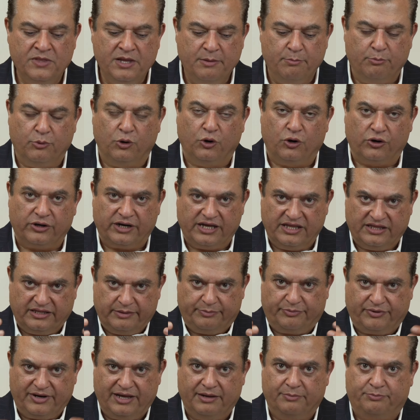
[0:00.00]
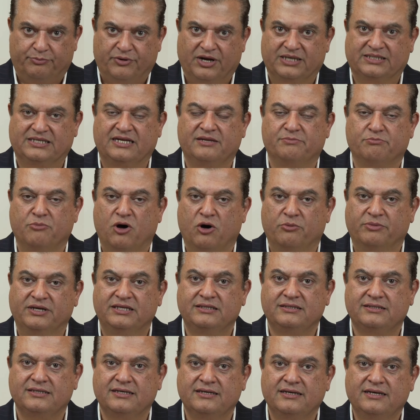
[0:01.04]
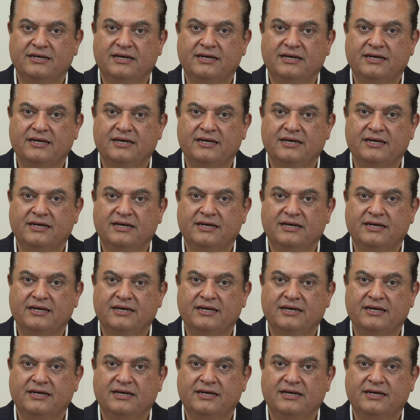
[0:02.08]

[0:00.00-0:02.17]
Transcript: more in the present moment.